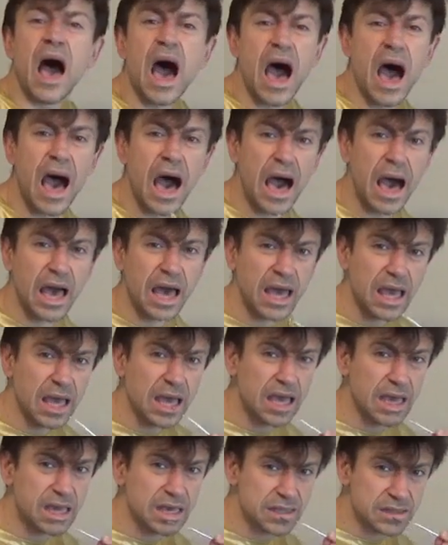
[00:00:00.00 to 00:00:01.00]
I
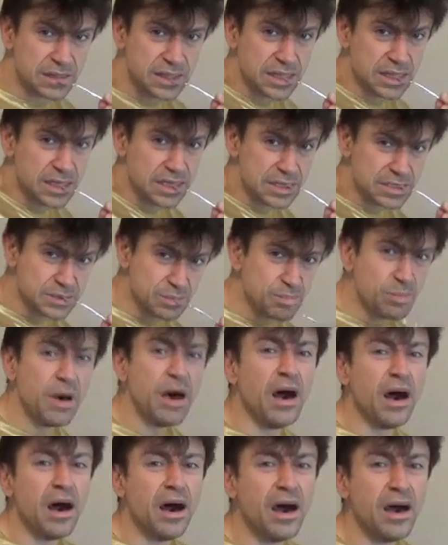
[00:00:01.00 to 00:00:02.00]
hate this
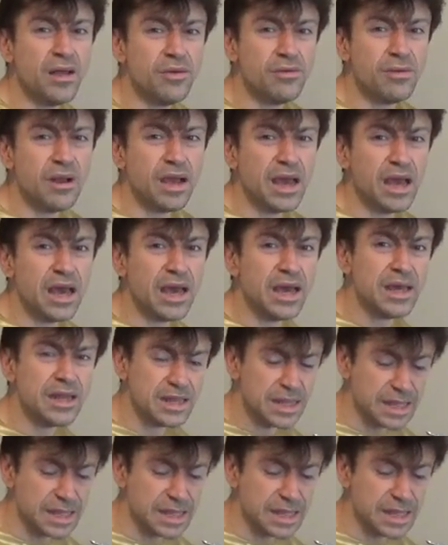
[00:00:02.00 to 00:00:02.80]
part right